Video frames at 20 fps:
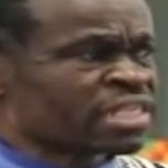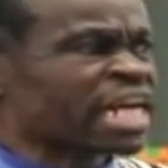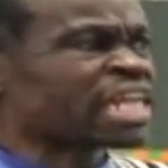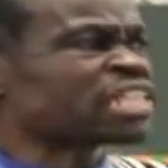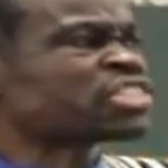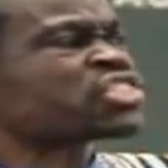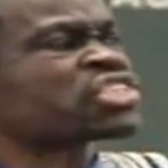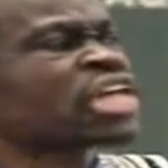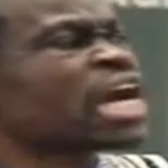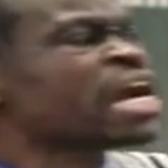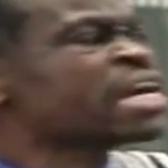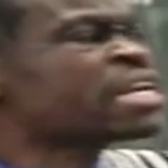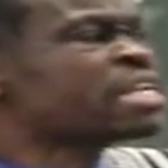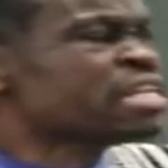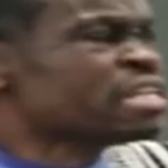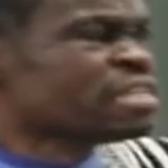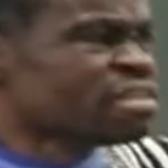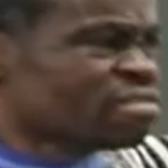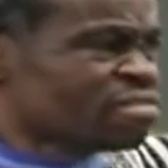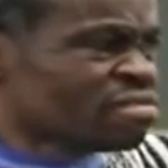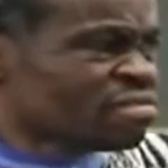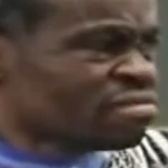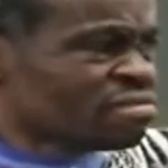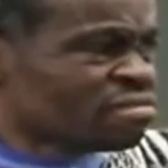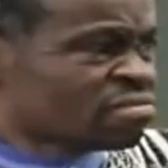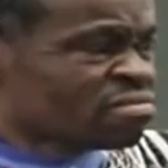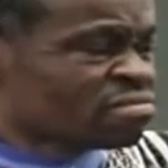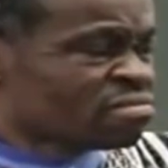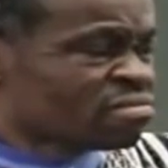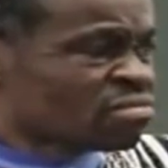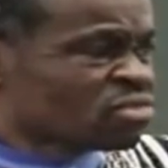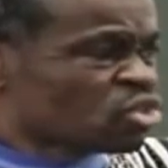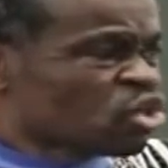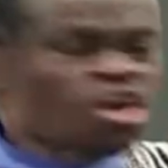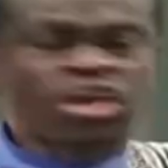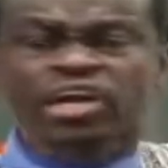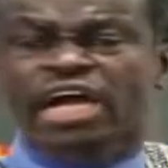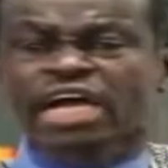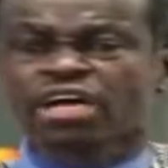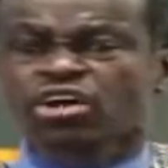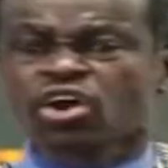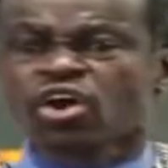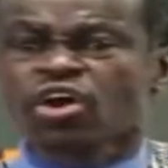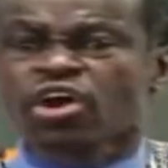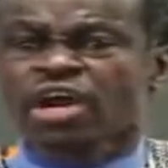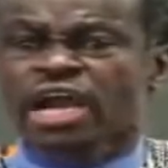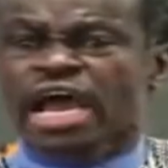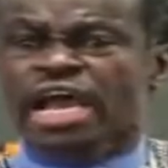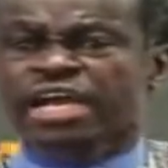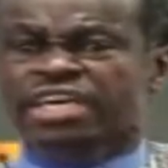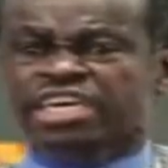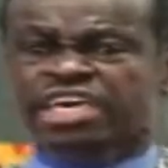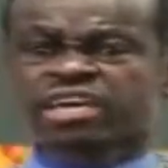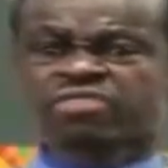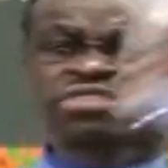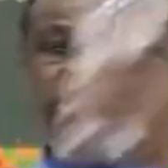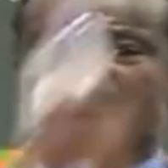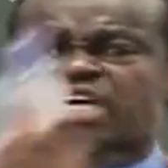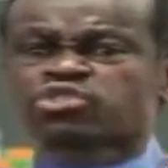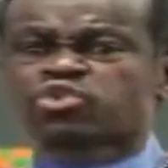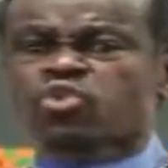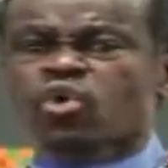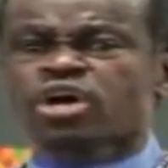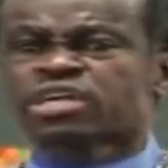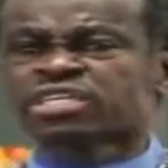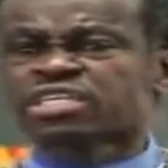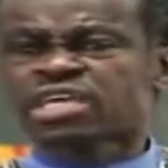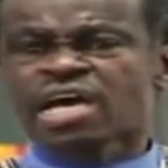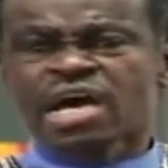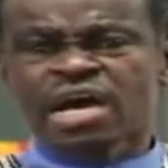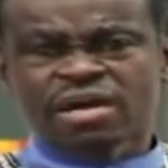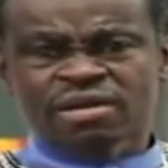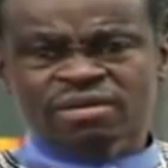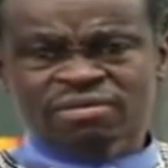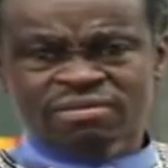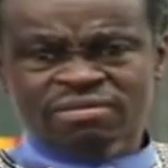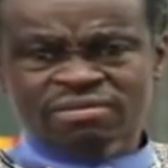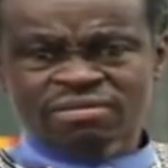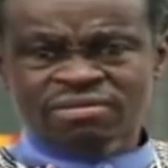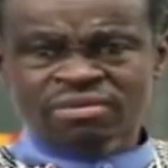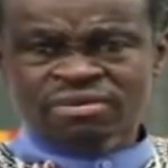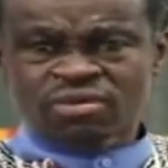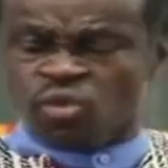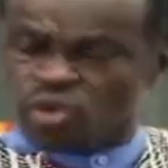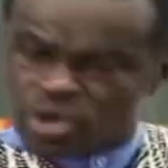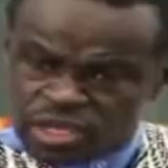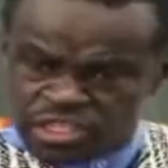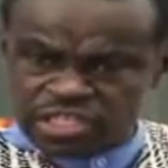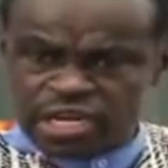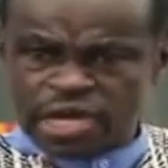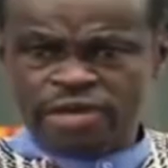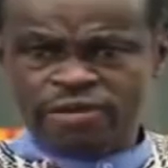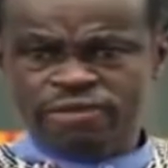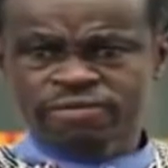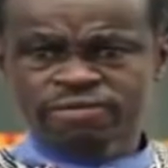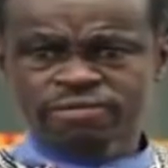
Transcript: Dasani, Coca Cola gives us water. Water.